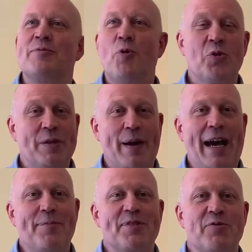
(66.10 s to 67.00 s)
water
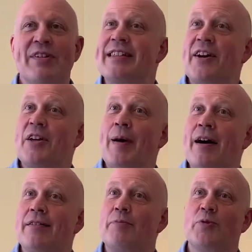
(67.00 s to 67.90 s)
perhaps to rinse out your
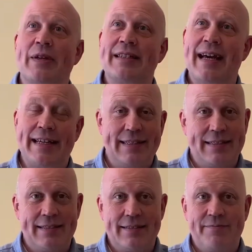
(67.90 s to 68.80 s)
mouth between
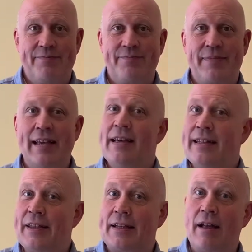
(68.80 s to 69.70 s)
tastes. Now
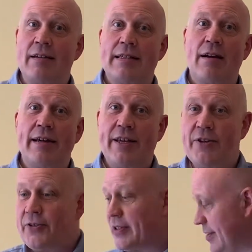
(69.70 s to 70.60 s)
the glasses I use